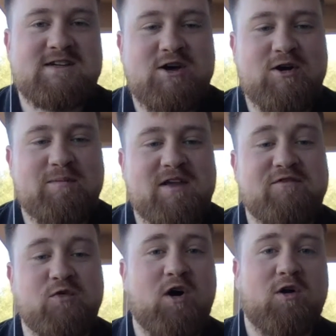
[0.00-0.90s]
If
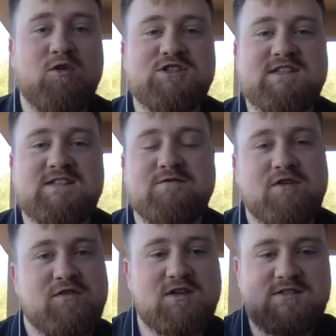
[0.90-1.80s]
you are watching this for the
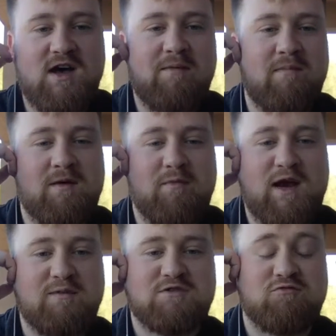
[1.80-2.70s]
first time, my
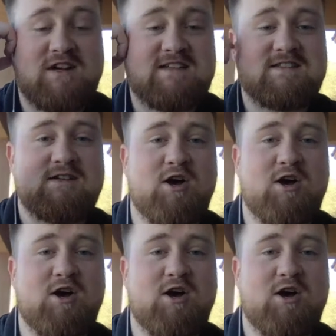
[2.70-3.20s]
name's Rhys.